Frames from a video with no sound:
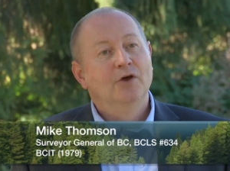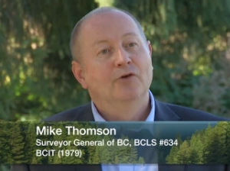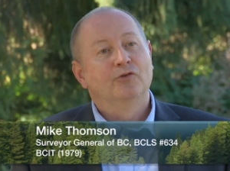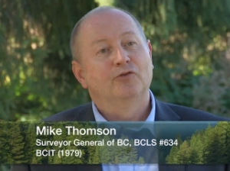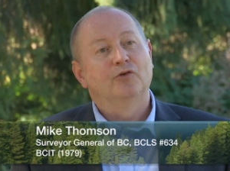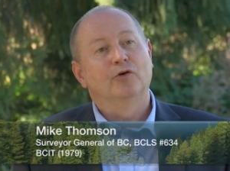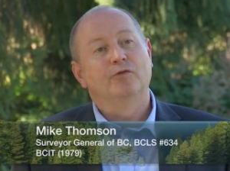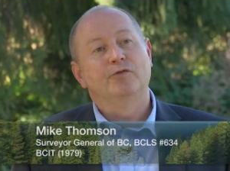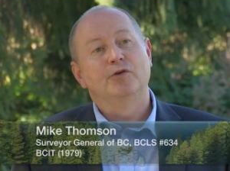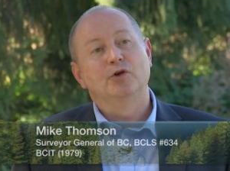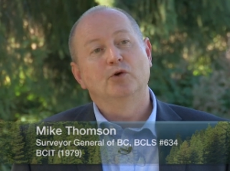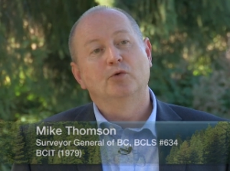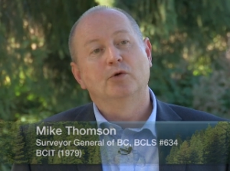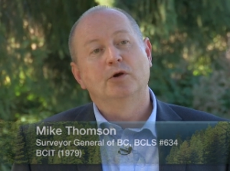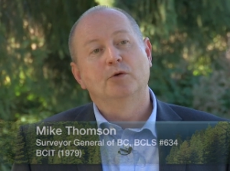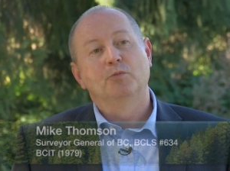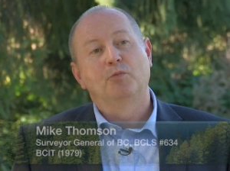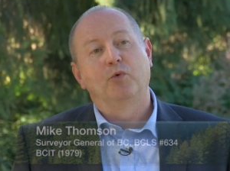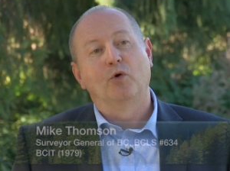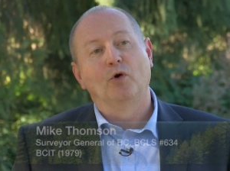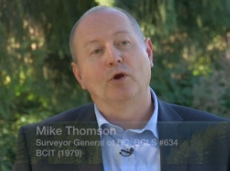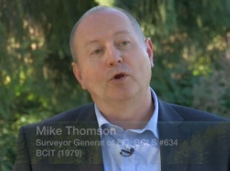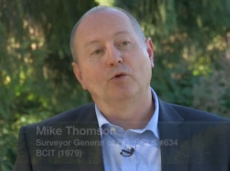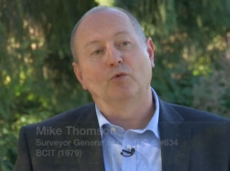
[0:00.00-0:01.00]
So if you were
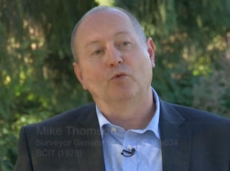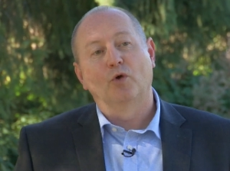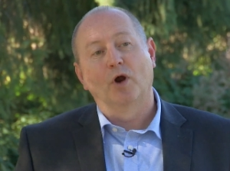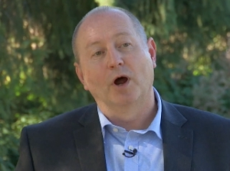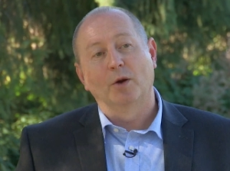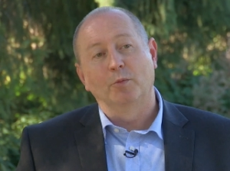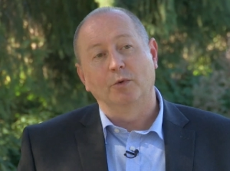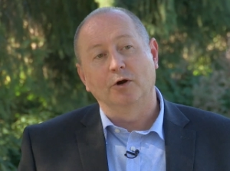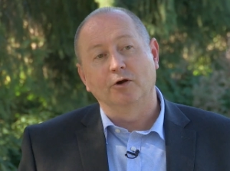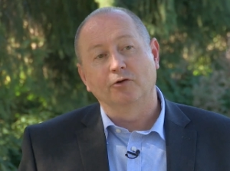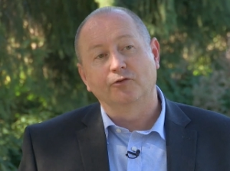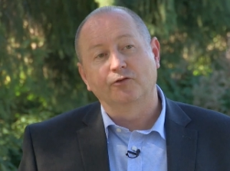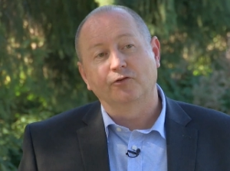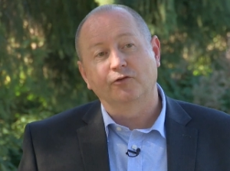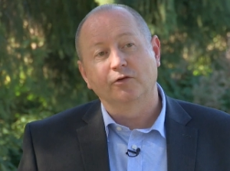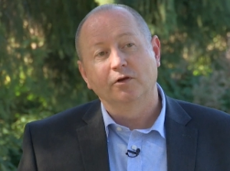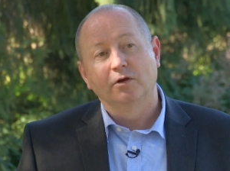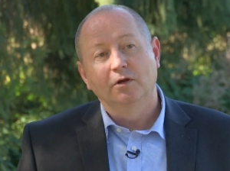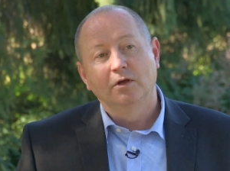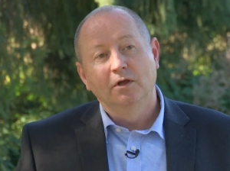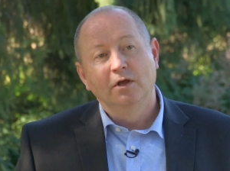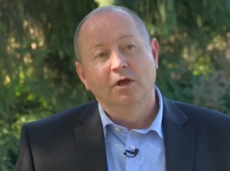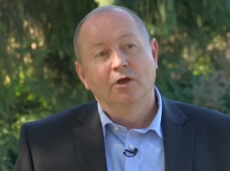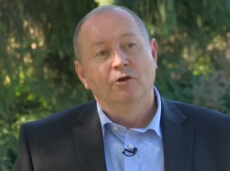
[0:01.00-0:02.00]
in Point Roberts,
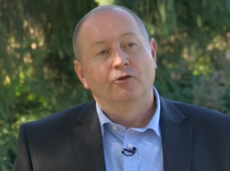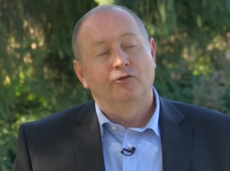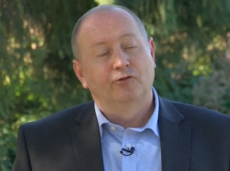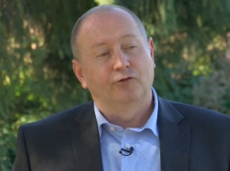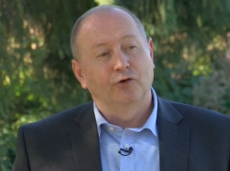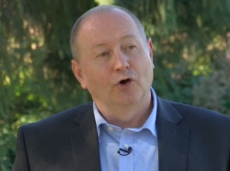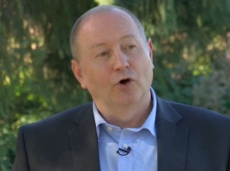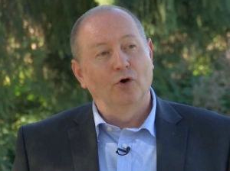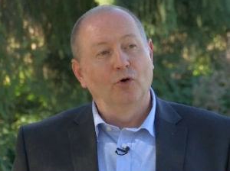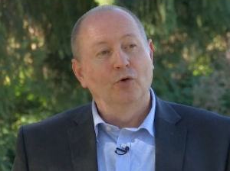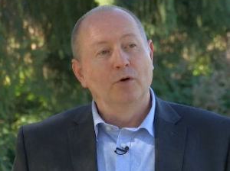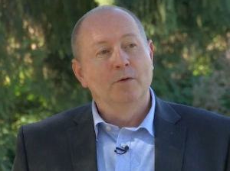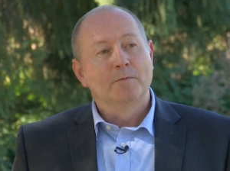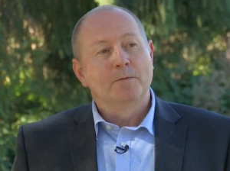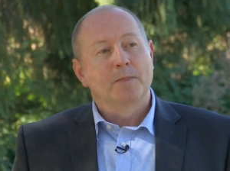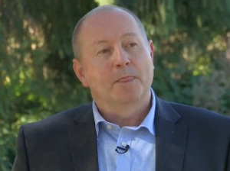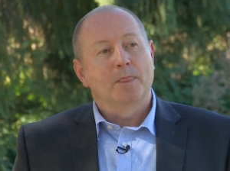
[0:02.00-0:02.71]
so